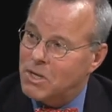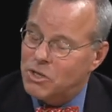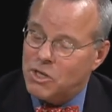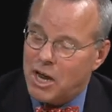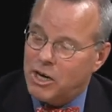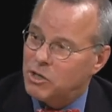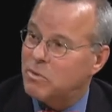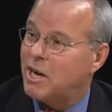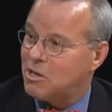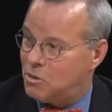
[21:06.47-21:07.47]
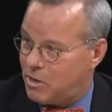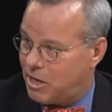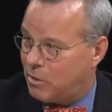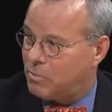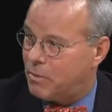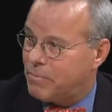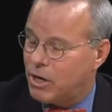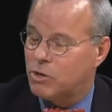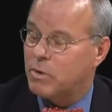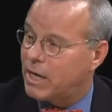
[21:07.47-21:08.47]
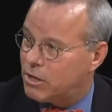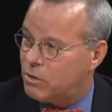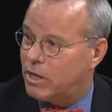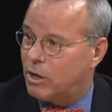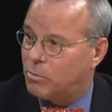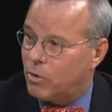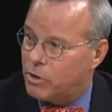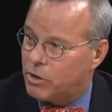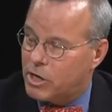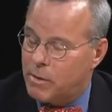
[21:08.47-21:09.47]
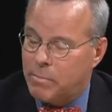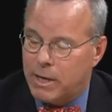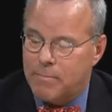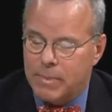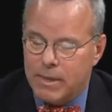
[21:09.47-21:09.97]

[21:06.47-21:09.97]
Son, here's what I can do to help you. Here's what I can do to help grow your company.